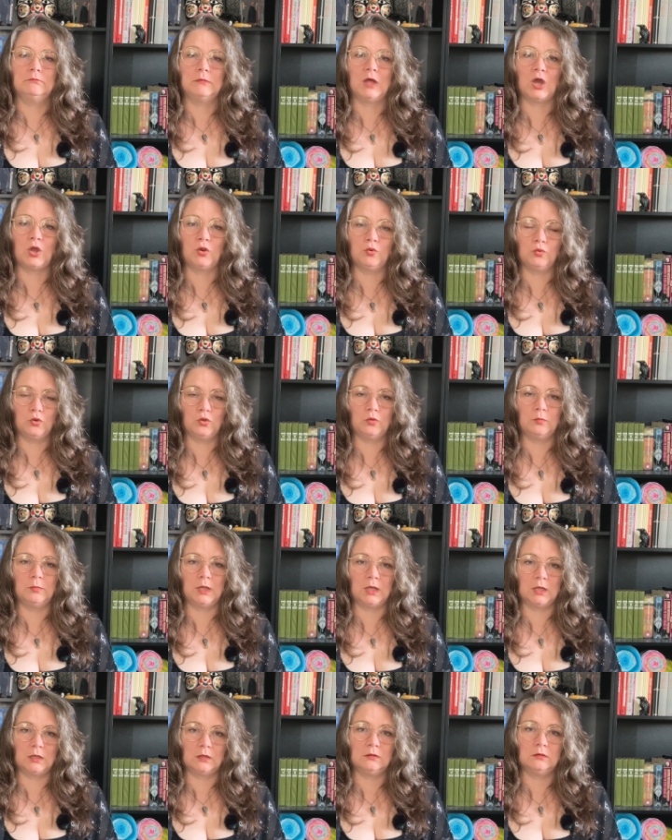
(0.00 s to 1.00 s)
a
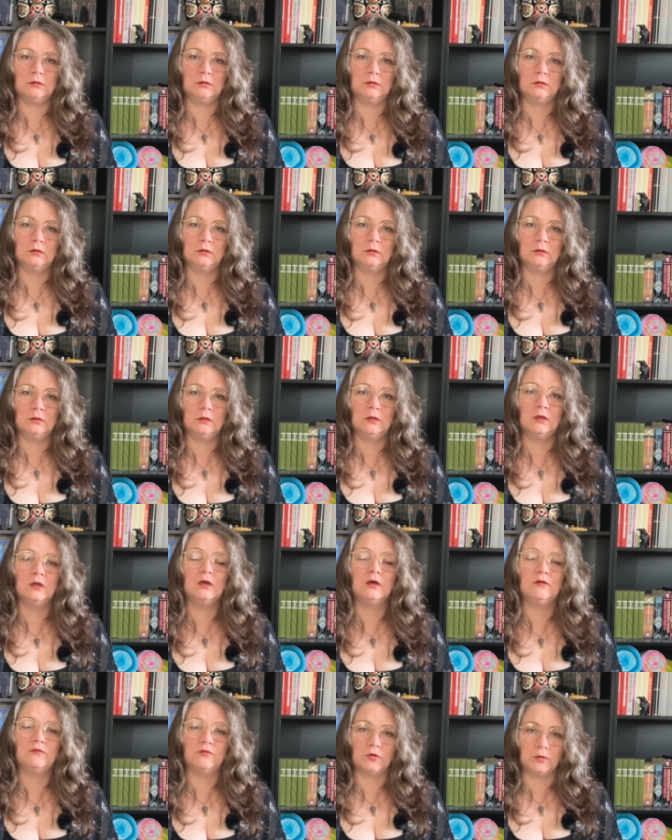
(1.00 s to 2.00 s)
grooming
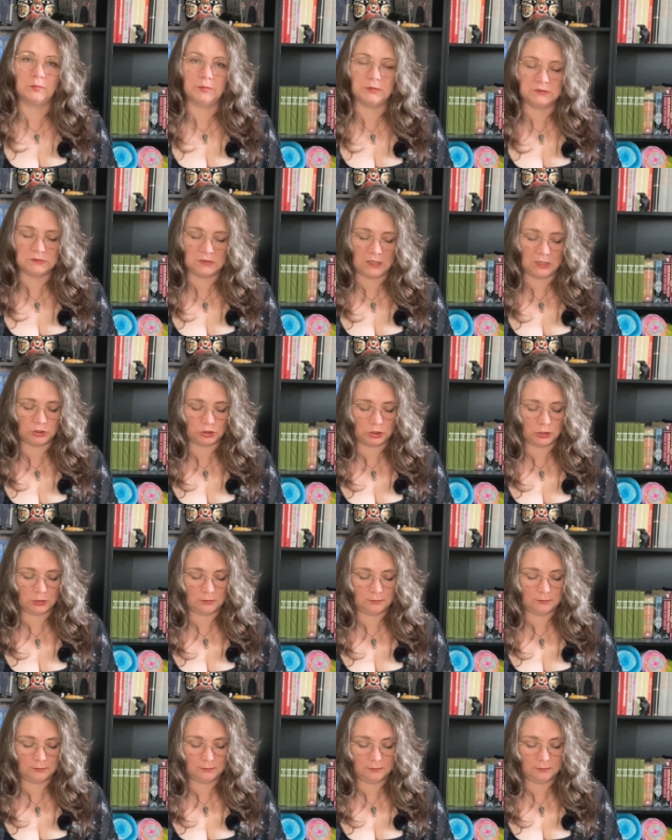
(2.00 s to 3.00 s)
for possession.